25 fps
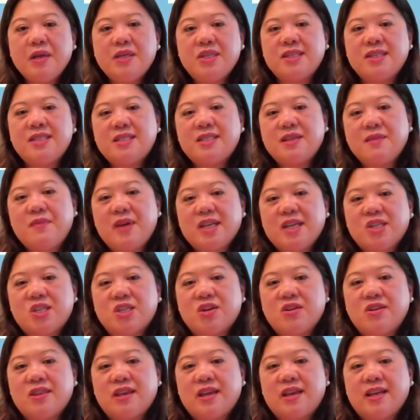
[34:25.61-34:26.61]
just to make
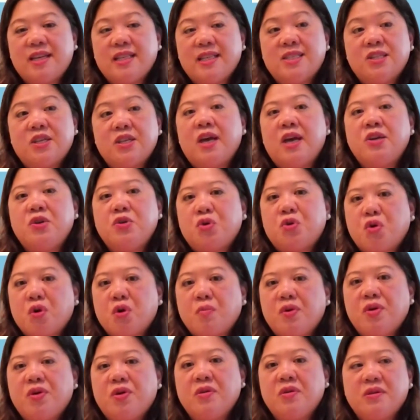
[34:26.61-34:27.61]
sure that it's a
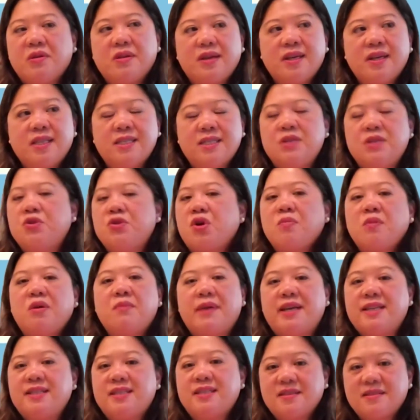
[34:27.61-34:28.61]
normal
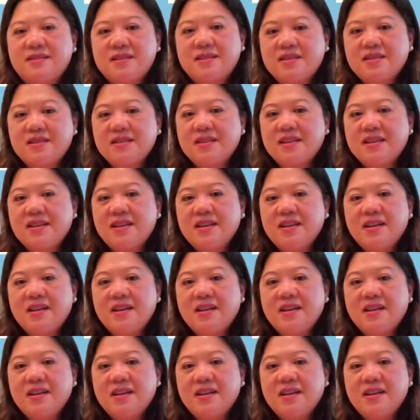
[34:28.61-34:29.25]
message,